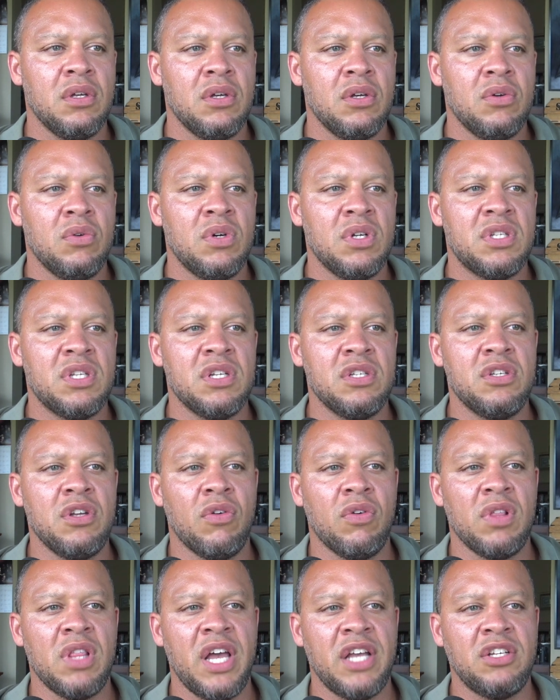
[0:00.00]
What does your
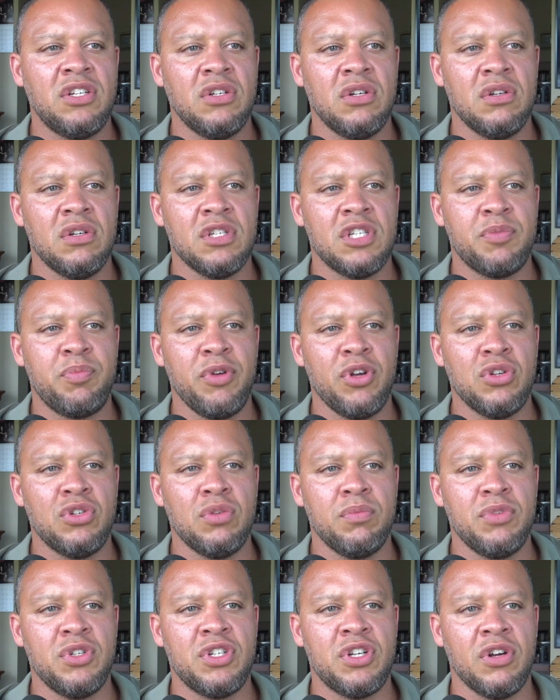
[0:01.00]
relational and
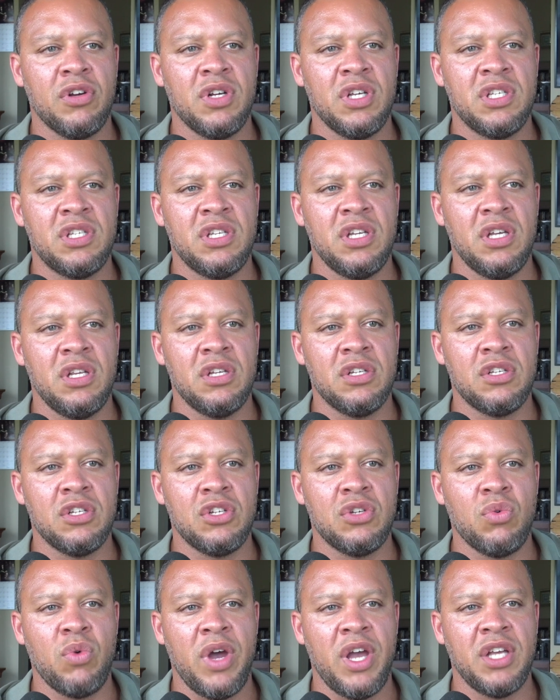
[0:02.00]
spiritual maturity see in this
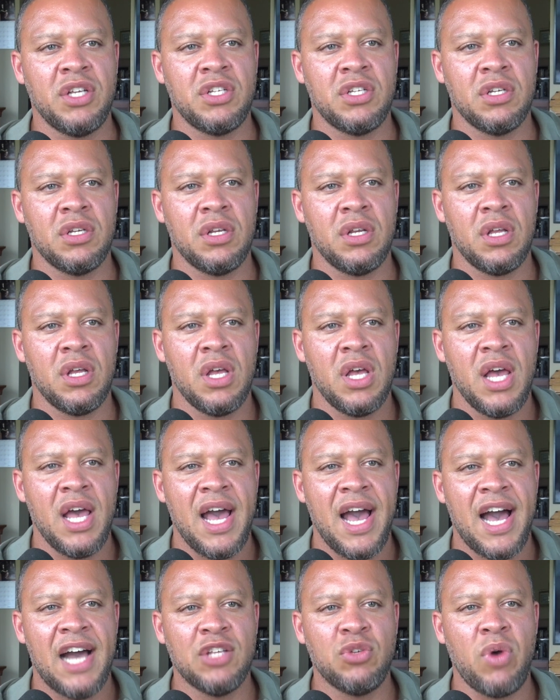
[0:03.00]
situation?
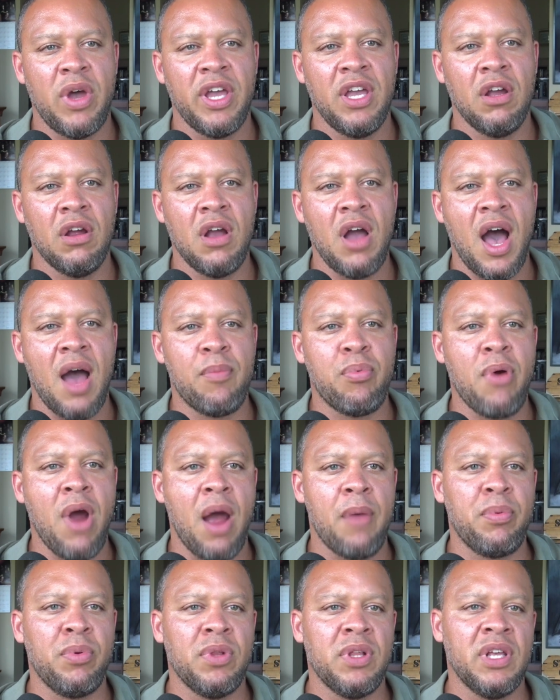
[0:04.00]
How do I hear God
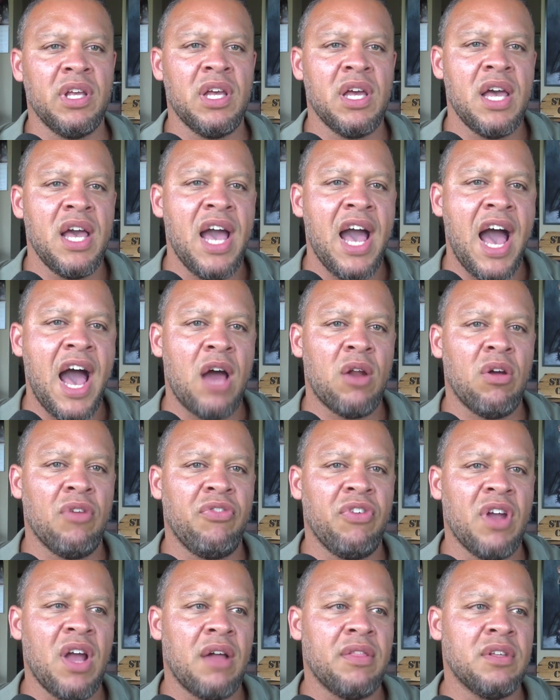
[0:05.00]
properly? How do I
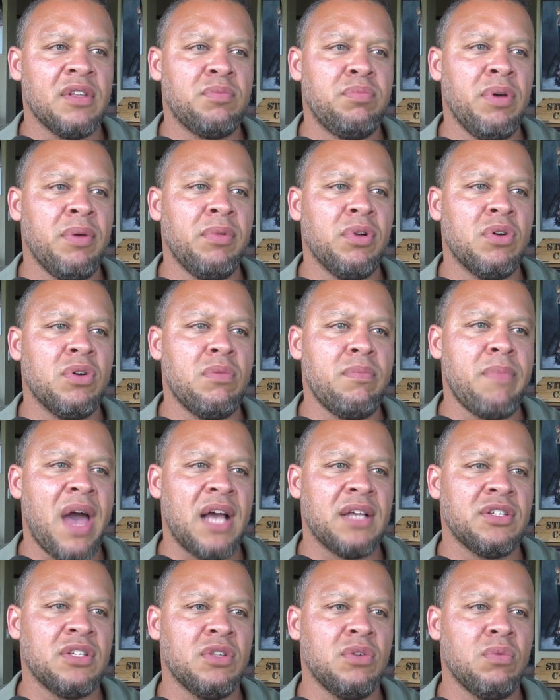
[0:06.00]
figure out this biblical
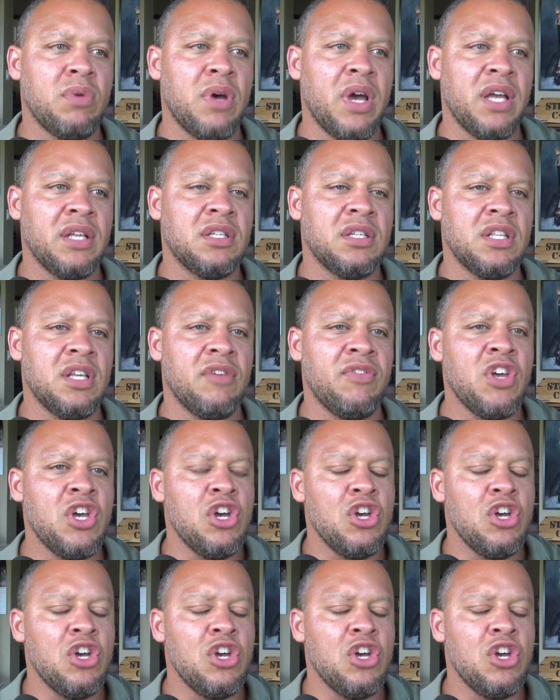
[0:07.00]
masculine way to live?